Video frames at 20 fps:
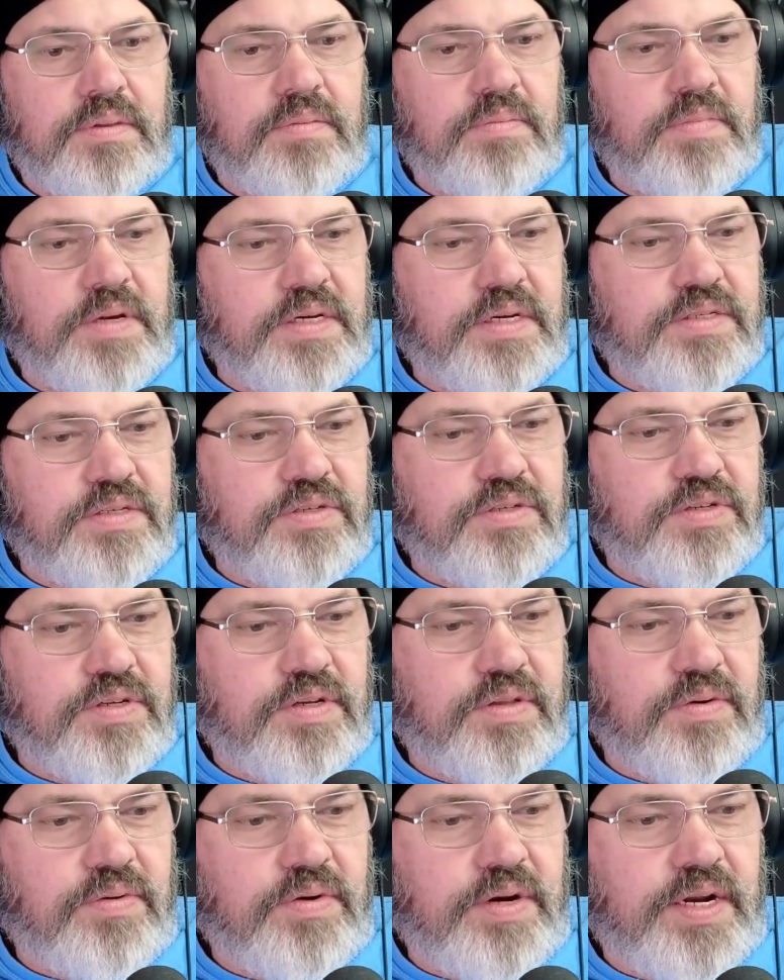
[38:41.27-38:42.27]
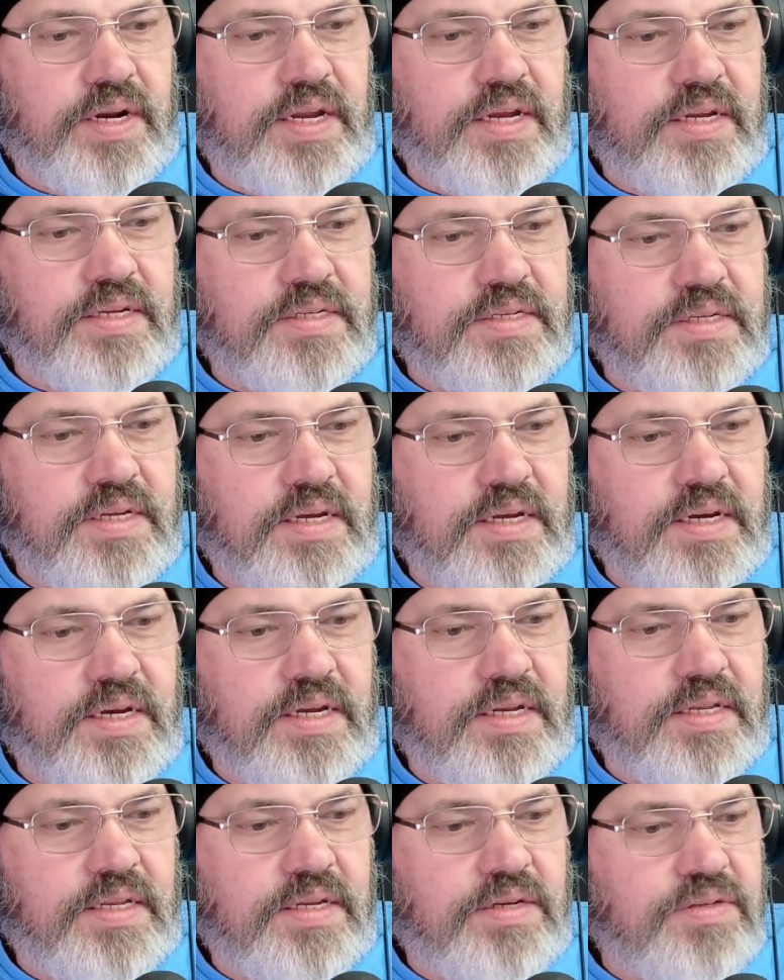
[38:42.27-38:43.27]
Bug's usually on the right hand
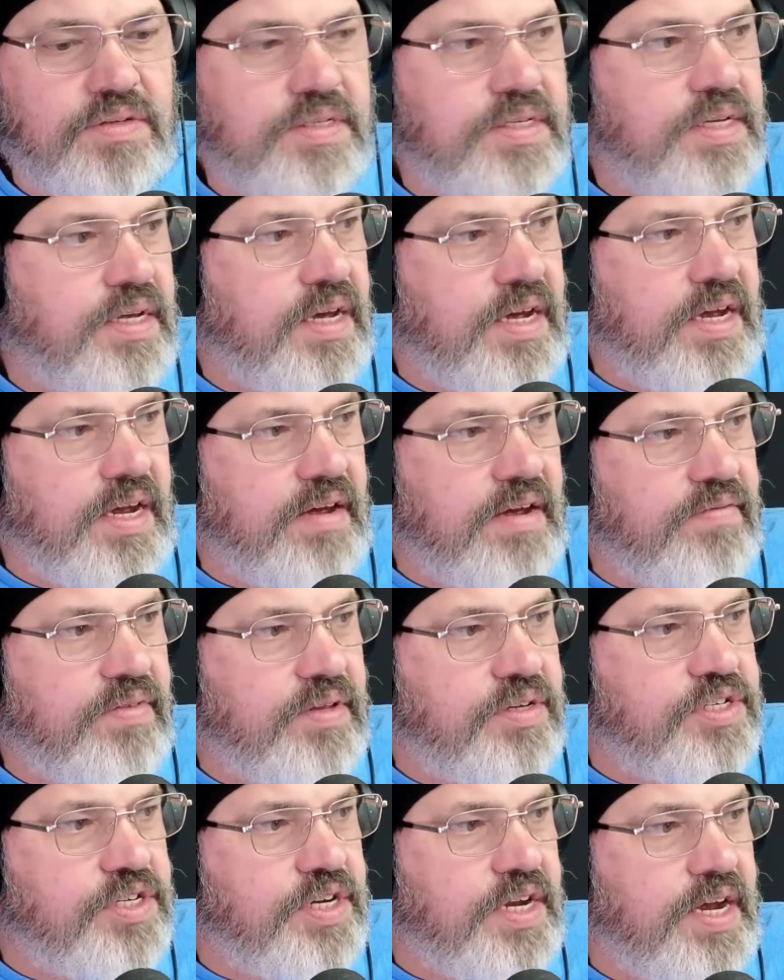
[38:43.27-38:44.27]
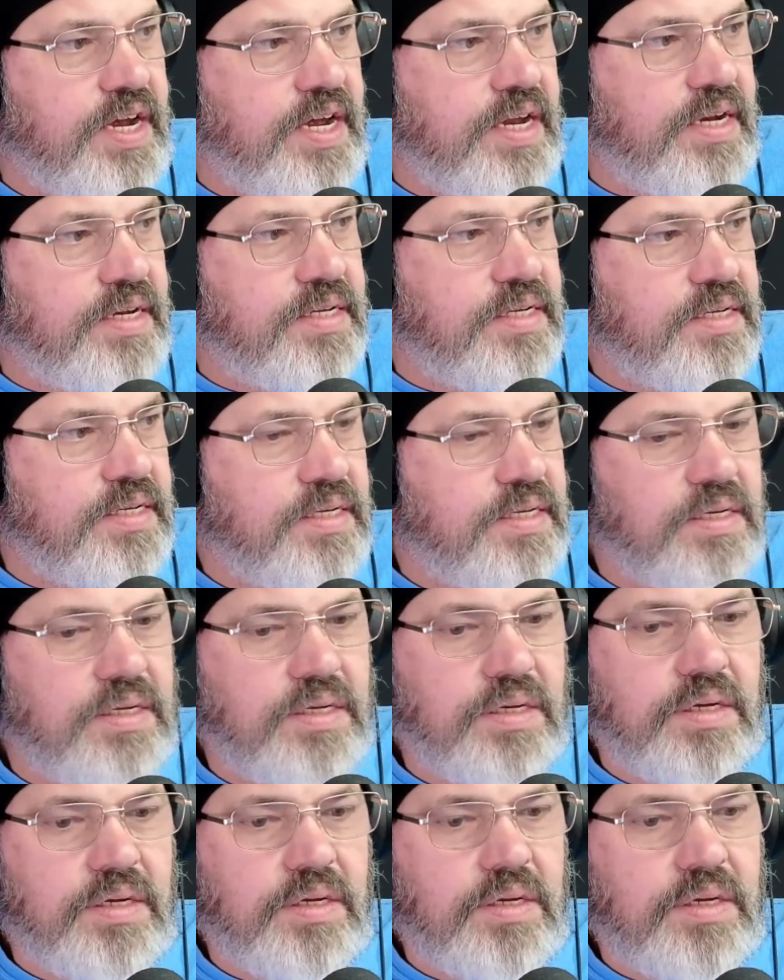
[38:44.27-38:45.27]
side. And then you see I have the chat.
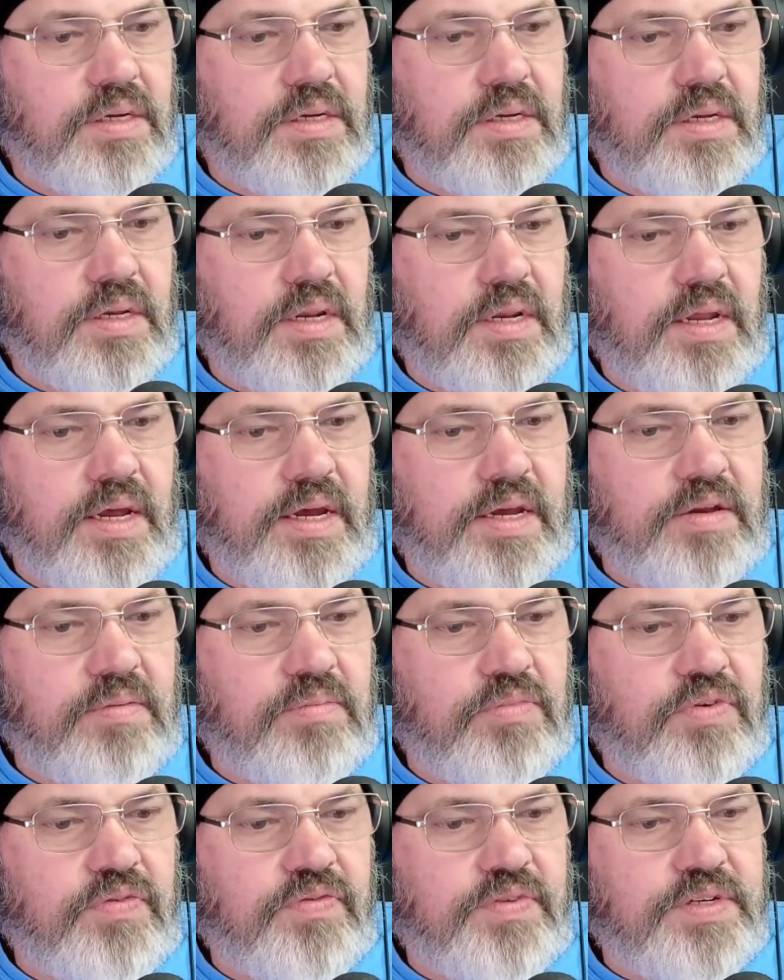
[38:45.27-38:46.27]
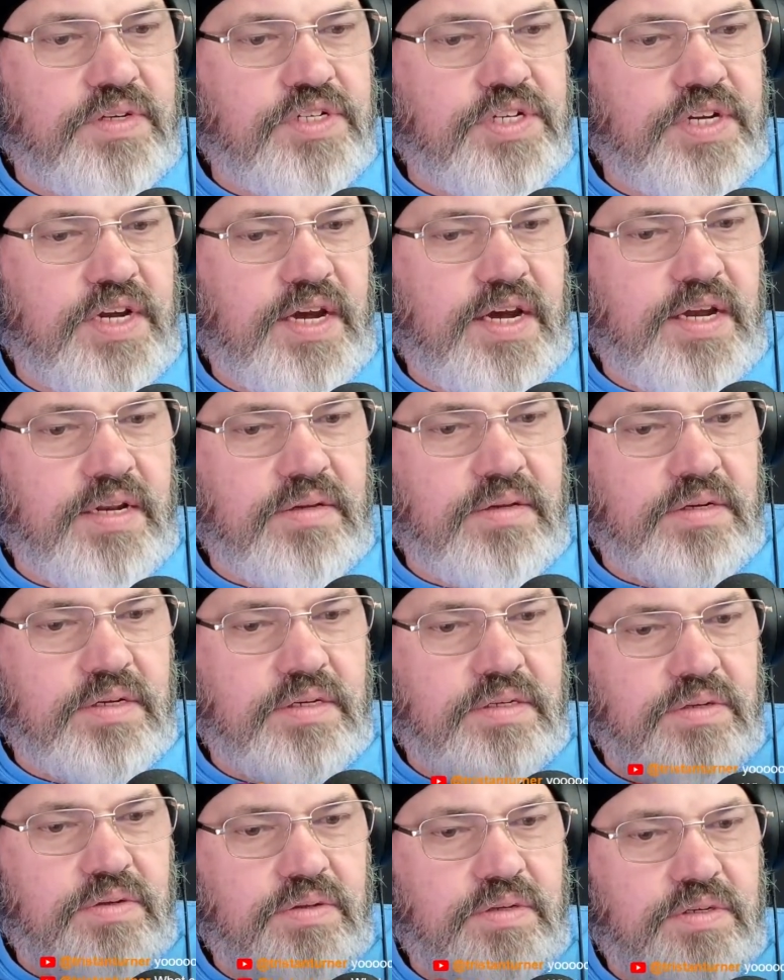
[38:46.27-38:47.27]
I can move the chat. Let me
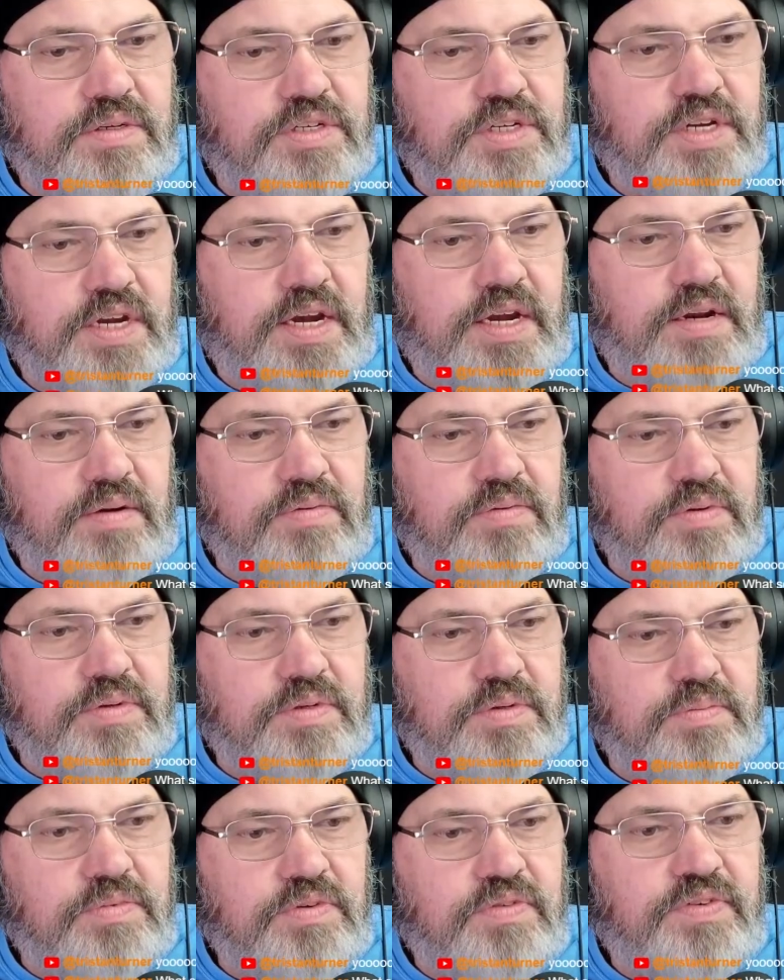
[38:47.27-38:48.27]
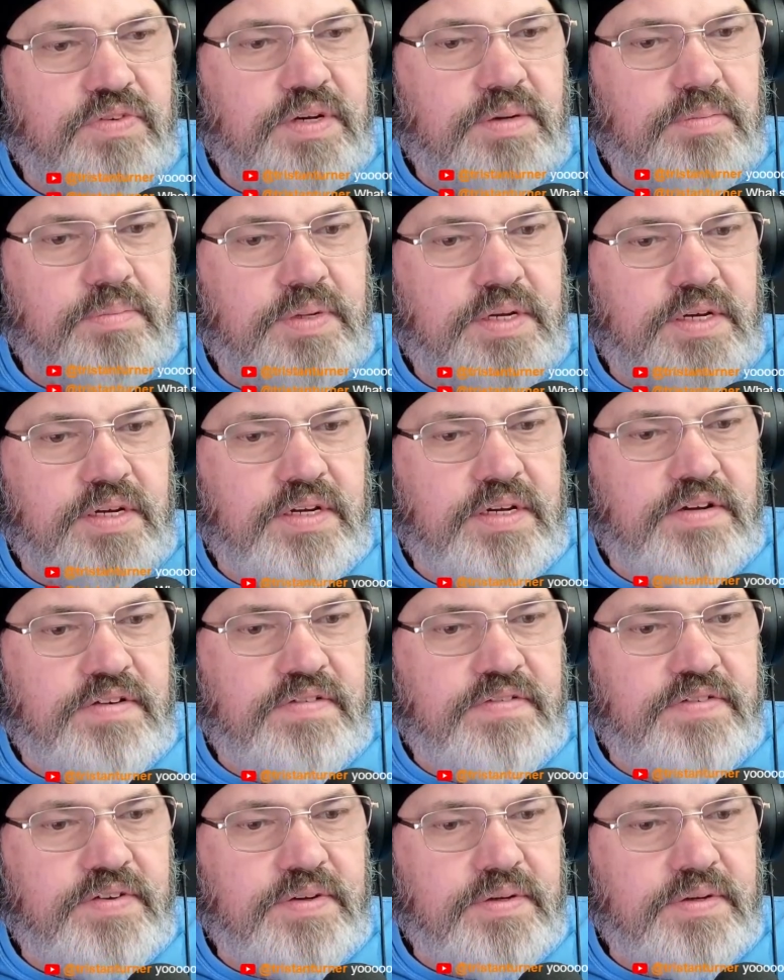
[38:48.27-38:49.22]
do the chat. We'll just move it above.